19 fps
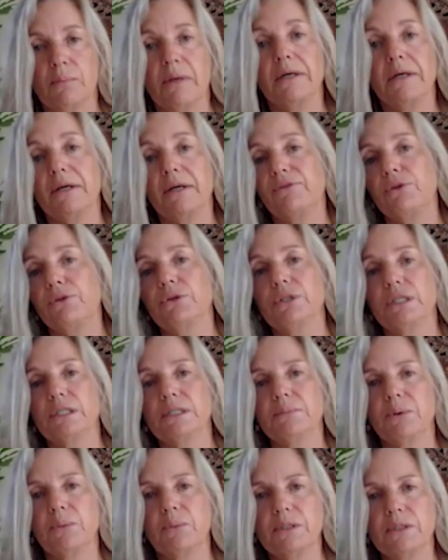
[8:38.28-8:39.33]
a few
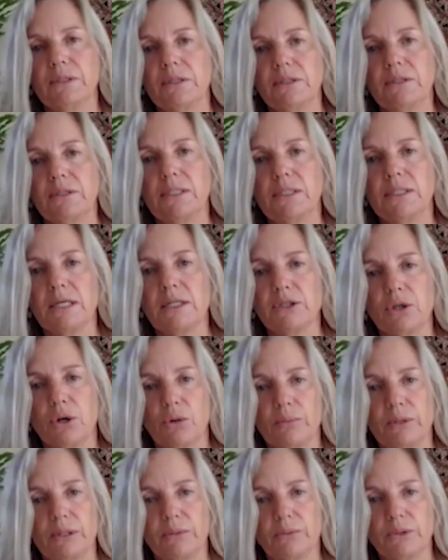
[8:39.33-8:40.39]
things, but one of the things they
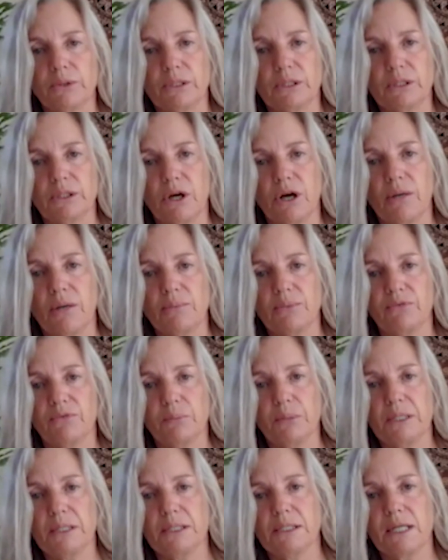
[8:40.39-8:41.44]
told me, it was time for
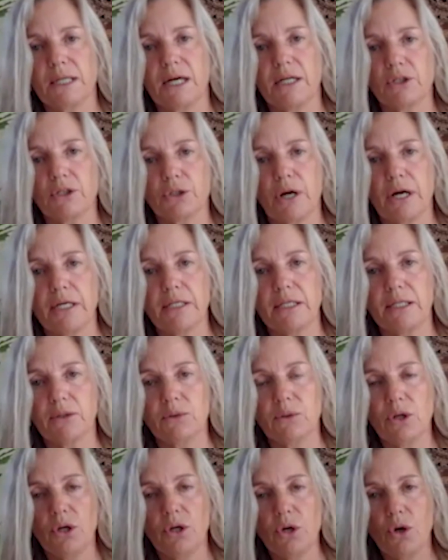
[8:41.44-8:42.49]
me to start
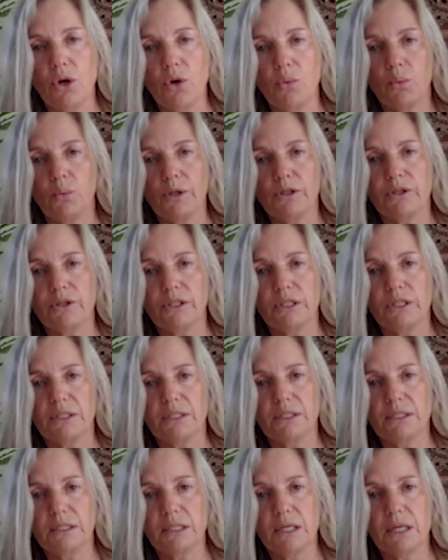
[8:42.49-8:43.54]
training with
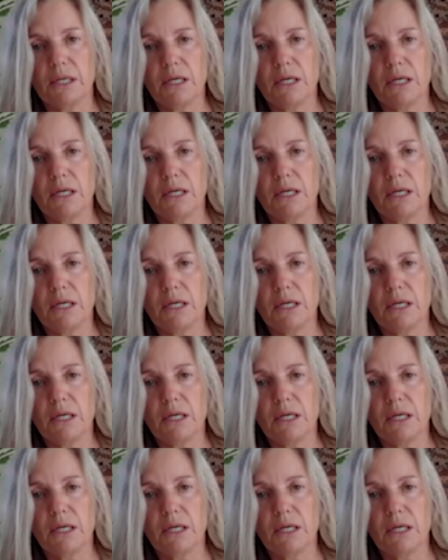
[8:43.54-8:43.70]
this